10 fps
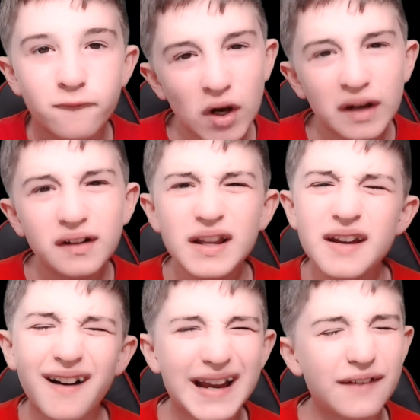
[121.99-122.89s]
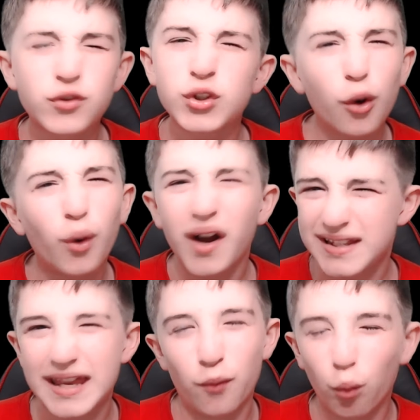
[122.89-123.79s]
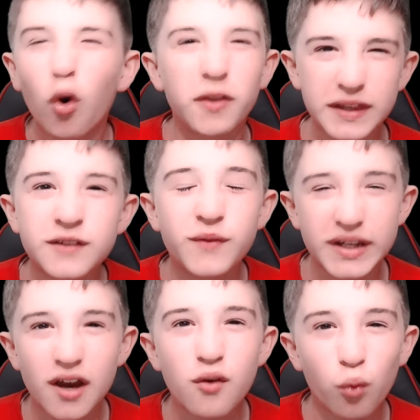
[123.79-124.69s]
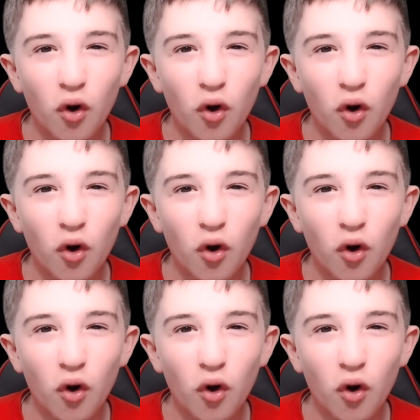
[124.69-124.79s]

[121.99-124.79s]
Frankly, I have no idea what this video